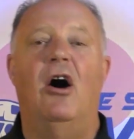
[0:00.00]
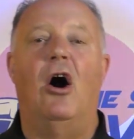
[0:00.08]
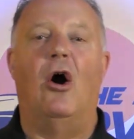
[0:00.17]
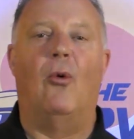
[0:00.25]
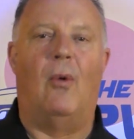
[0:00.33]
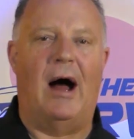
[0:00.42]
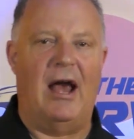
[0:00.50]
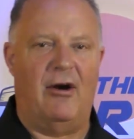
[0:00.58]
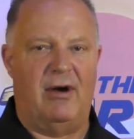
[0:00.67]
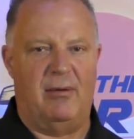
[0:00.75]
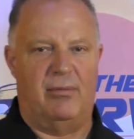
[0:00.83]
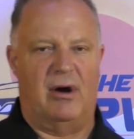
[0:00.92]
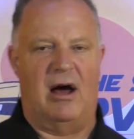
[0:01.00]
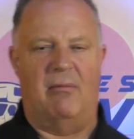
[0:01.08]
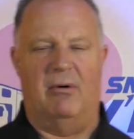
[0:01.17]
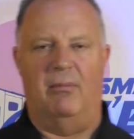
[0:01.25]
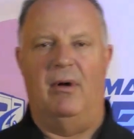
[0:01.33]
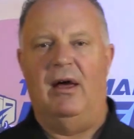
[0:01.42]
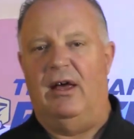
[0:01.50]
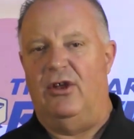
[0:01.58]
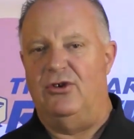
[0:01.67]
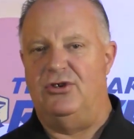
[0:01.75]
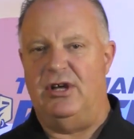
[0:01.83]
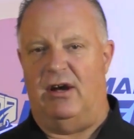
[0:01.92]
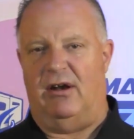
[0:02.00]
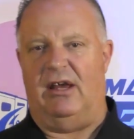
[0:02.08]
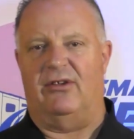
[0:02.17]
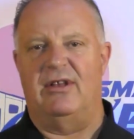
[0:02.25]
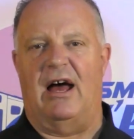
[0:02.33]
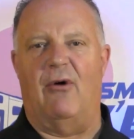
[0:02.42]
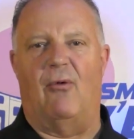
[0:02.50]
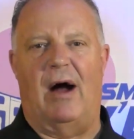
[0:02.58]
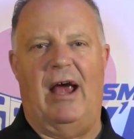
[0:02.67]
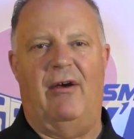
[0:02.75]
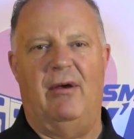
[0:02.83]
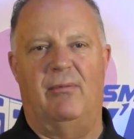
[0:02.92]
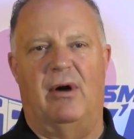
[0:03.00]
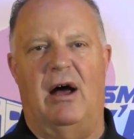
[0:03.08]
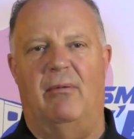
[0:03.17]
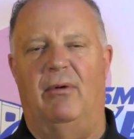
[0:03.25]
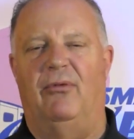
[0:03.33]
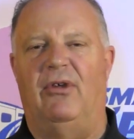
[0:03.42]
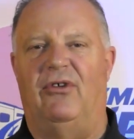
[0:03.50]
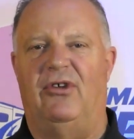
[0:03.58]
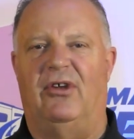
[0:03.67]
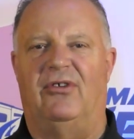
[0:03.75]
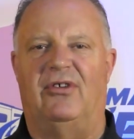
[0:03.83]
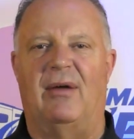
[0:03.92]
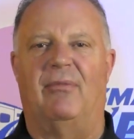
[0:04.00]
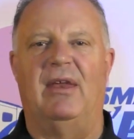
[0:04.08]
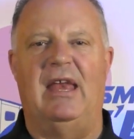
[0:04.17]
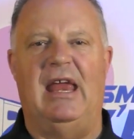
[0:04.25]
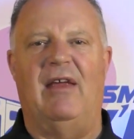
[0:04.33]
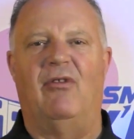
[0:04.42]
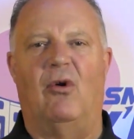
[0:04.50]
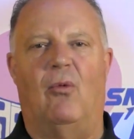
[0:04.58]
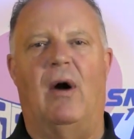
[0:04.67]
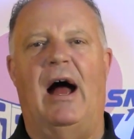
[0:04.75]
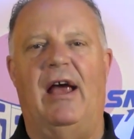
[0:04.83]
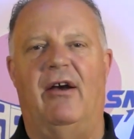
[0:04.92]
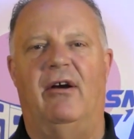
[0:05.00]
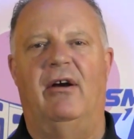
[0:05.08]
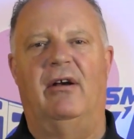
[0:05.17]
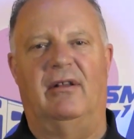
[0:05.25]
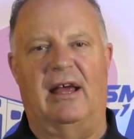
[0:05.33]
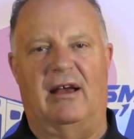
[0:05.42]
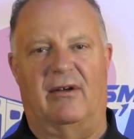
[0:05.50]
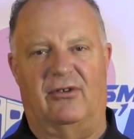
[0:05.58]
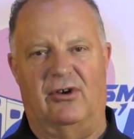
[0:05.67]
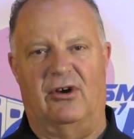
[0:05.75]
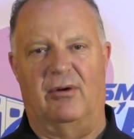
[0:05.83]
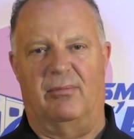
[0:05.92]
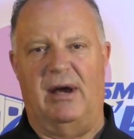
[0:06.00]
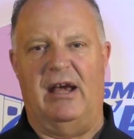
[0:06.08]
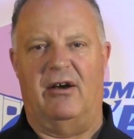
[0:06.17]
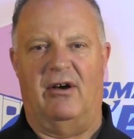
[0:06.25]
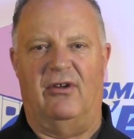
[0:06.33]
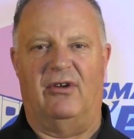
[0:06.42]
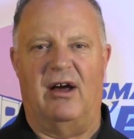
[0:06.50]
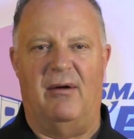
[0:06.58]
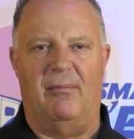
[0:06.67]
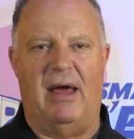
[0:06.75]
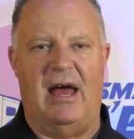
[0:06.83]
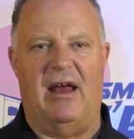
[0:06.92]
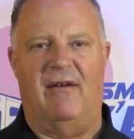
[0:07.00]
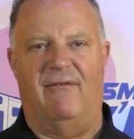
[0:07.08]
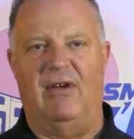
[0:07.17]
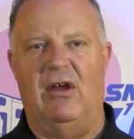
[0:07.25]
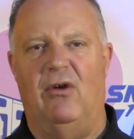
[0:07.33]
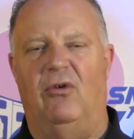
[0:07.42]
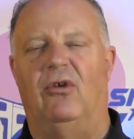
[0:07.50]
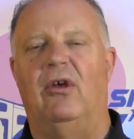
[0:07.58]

A wiring problem. Generally, it's not wiring problems. It's just something in the wire, like a circuit breaker has gone bad, a fuse.